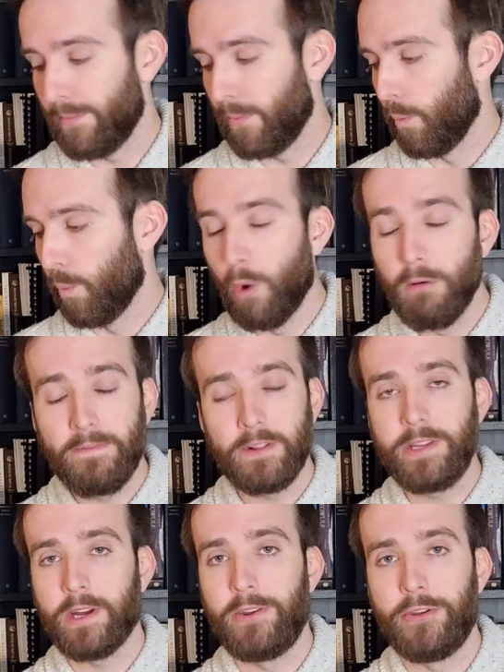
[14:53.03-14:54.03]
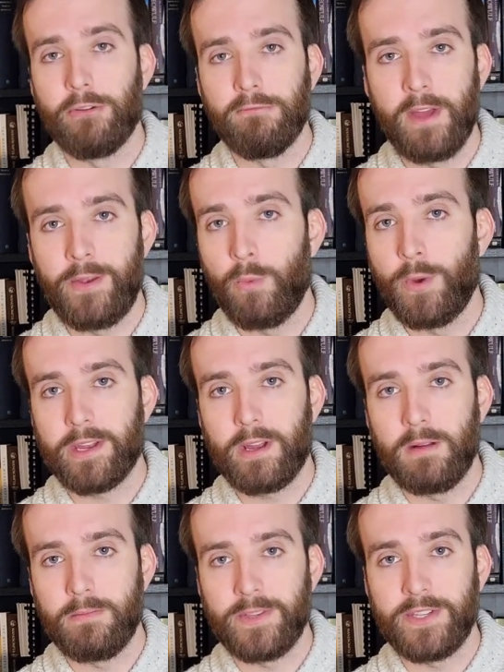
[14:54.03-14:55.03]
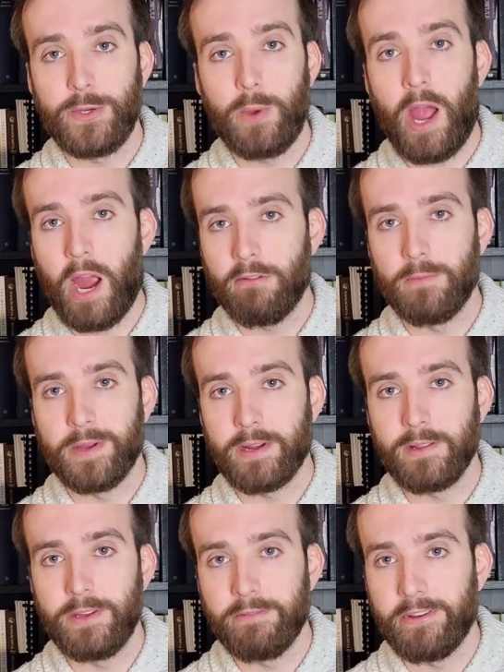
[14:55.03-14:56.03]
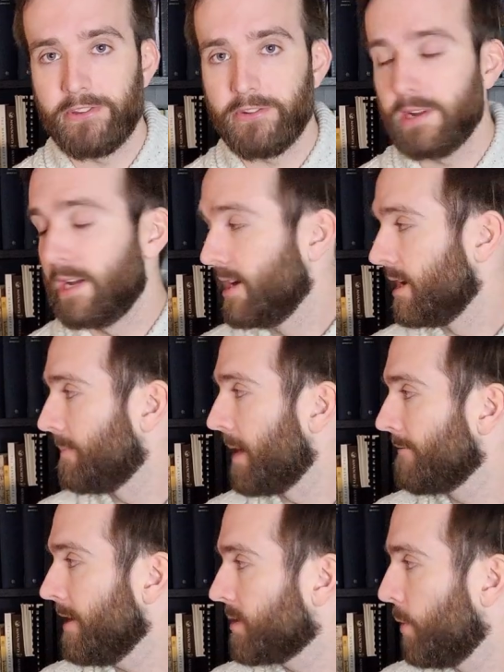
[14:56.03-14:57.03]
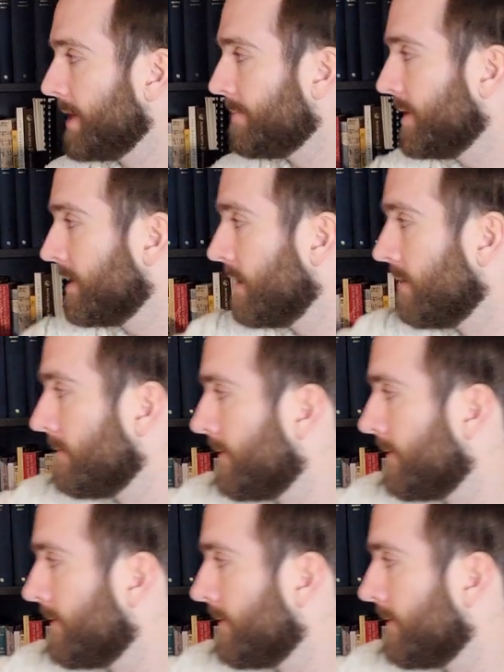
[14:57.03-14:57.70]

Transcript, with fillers: I'm woefully underread when it comes to Arabic literature. Um, I've read quite a bit